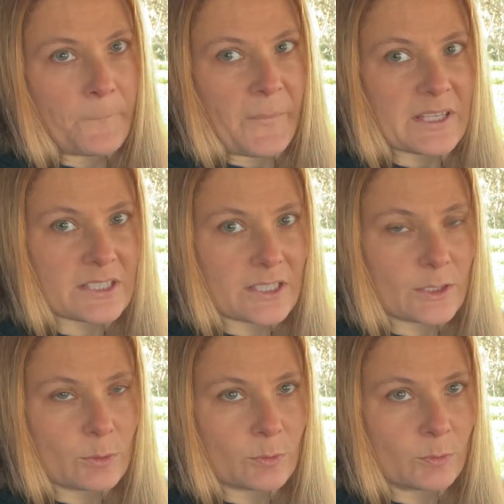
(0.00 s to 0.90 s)

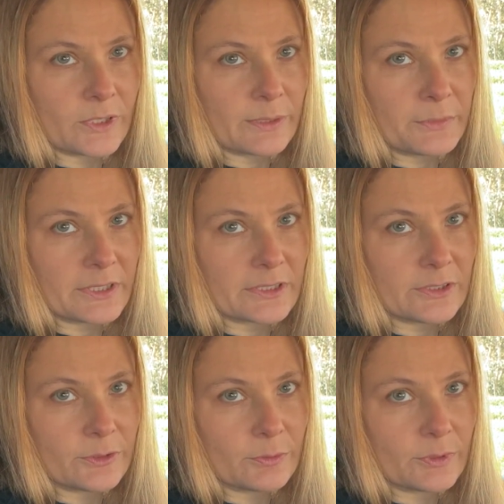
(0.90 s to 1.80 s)
So what I'm going to
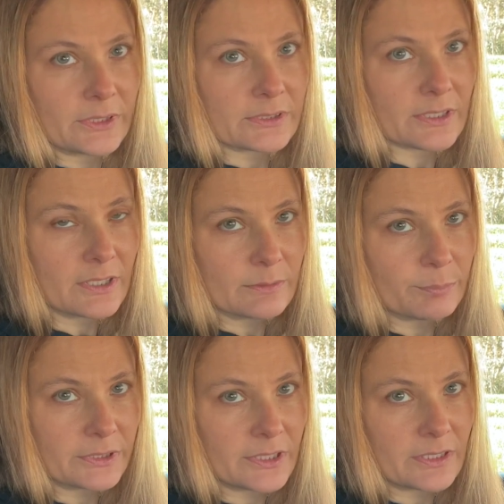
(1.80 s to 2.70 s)
do is
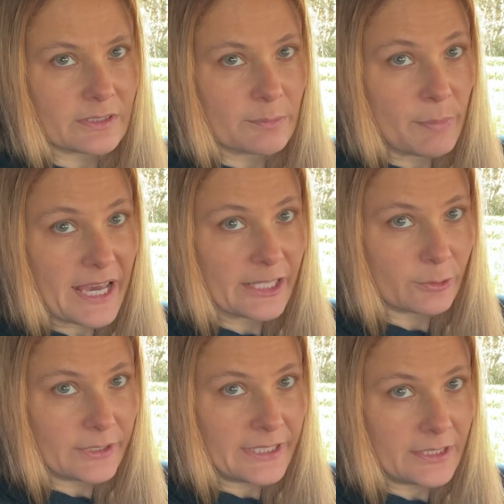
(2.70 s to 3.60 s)
unplug the
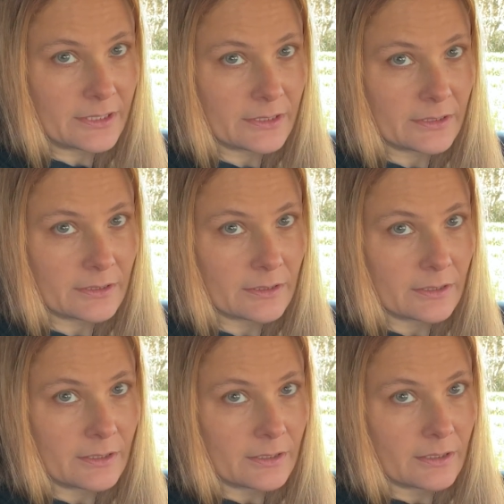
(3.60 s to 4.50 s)
battery,
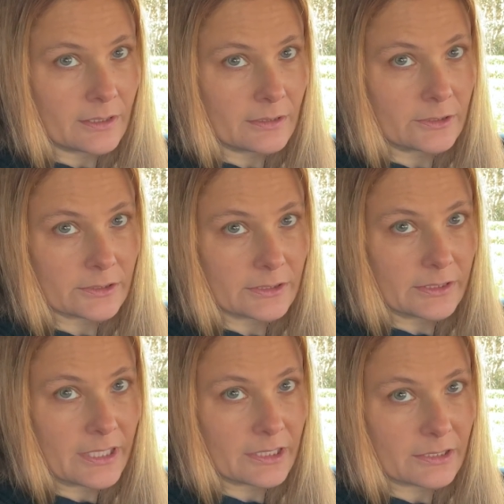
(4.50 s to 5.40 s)
unhook the
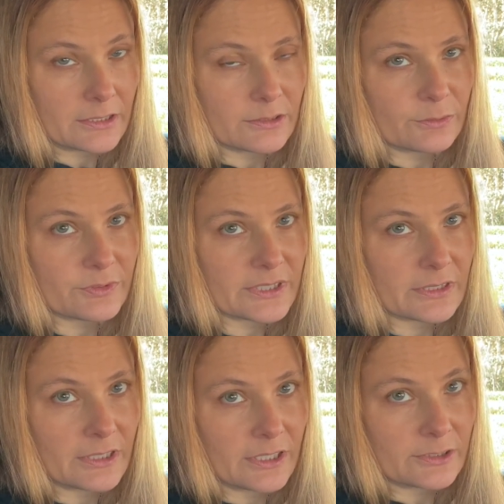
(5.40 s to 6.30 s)
negative
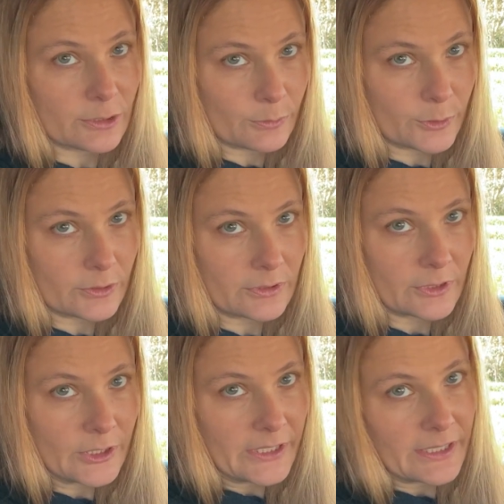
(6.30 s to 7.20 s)
terminal,
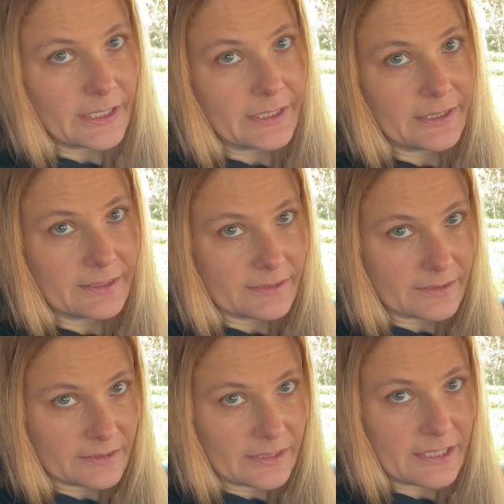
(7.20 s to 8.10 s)
and
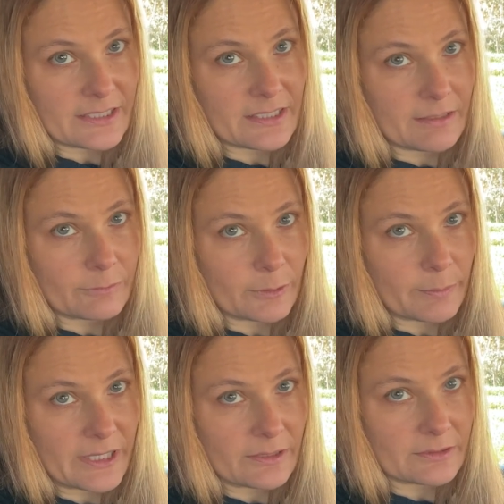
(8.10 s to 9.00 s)
let it set for
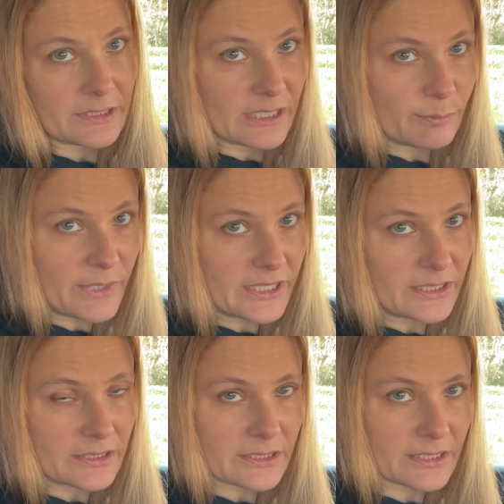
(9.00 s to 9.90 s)
about 10
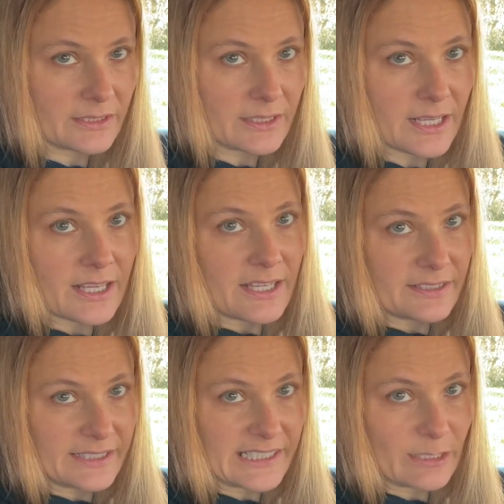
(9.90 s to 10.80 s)
minutes, and
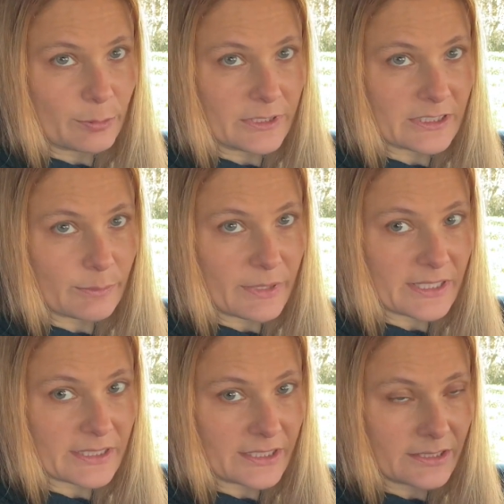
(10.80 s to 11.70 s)
then I'll plug it
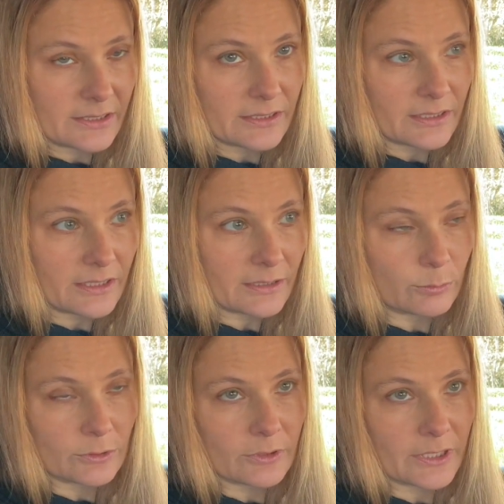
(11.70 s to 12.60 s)
back in and
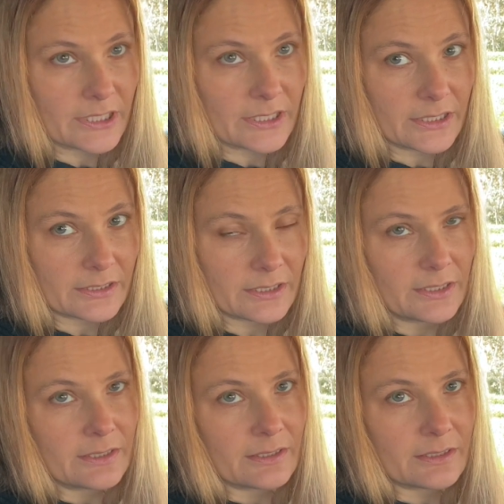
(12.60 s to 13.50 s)
we'll crank it
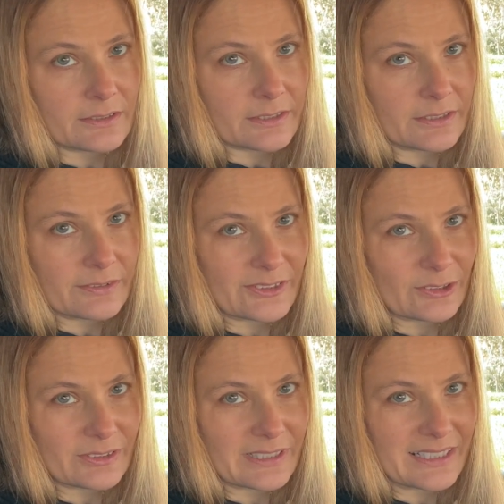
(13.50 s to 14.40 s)
and see if it
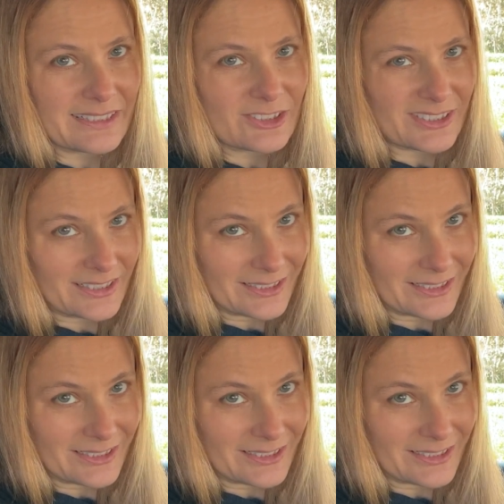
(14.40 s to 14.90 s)
took that engine light